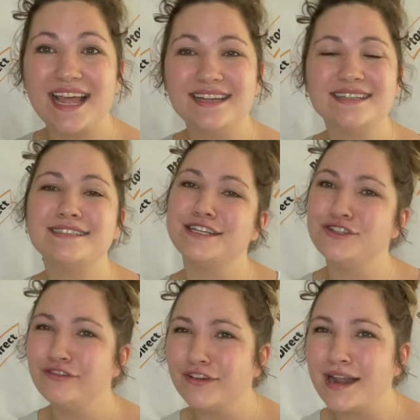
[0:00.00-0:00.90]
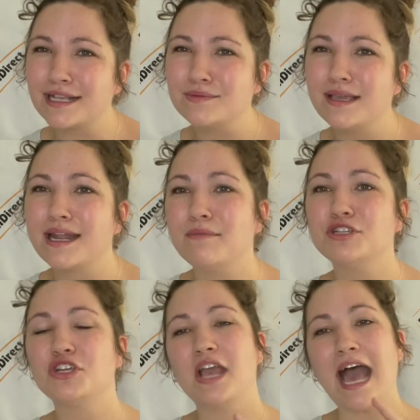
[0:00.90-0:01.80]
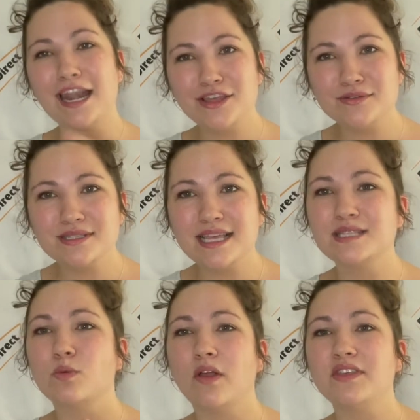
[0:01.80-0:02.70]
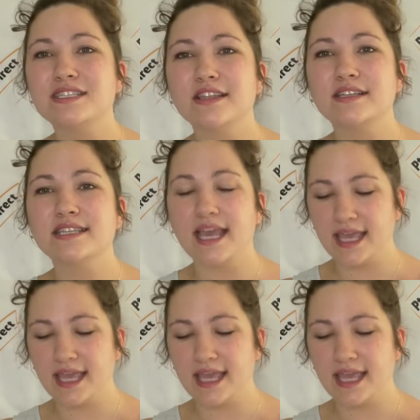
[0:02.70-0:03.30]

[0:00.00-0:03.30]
Stay tuned for next week, and I'm going to show you how to use this, what this looks like.